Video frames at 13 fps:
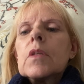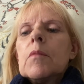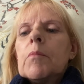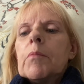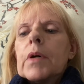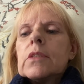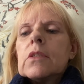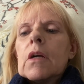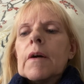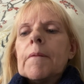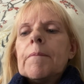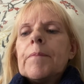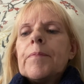But
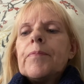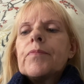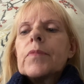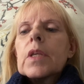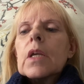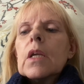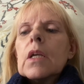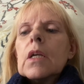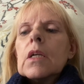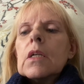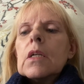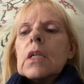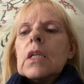um,
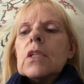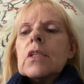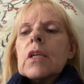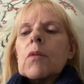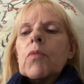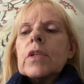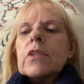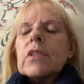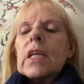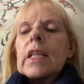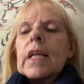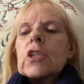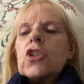he said once the
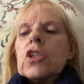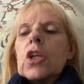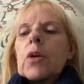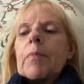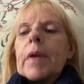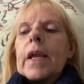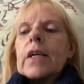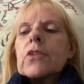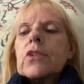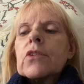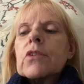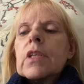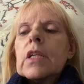election year
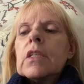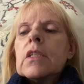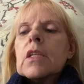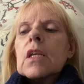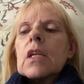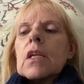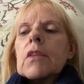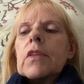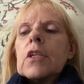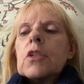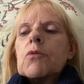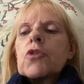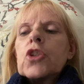passes, then
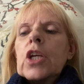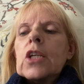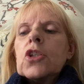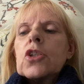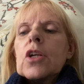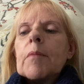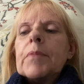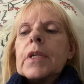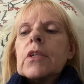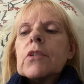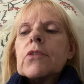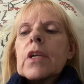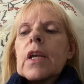things will change up
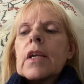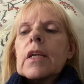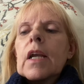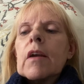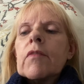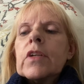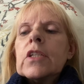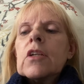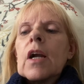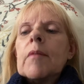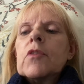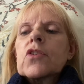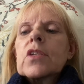because every
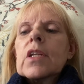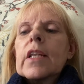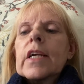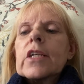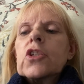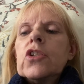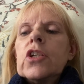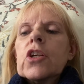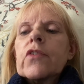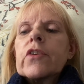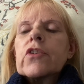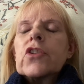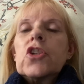time there's an election year,
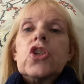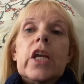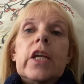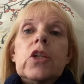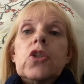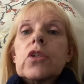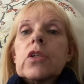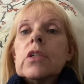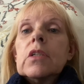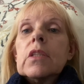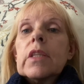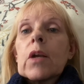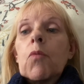there's a change,
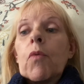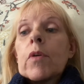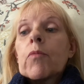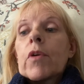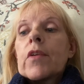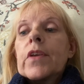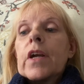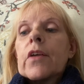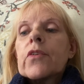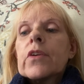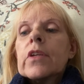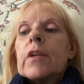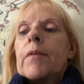like one way or the
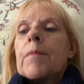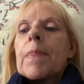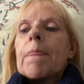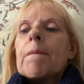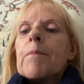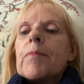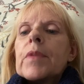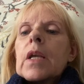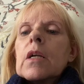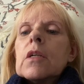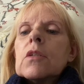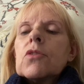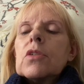other, you know.
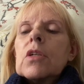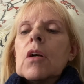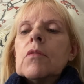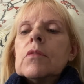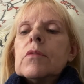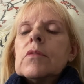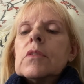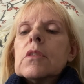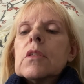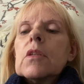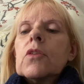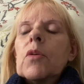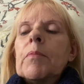So
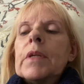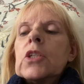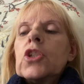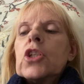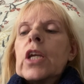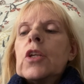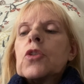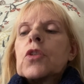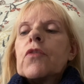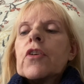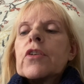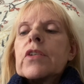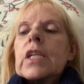there'll be a change as
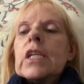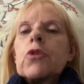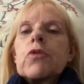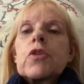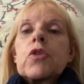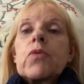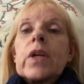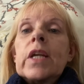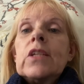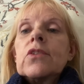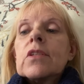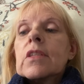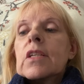far as interest
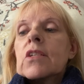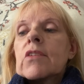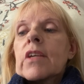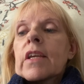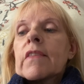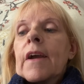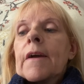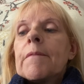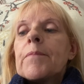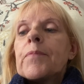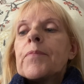rates and things like that.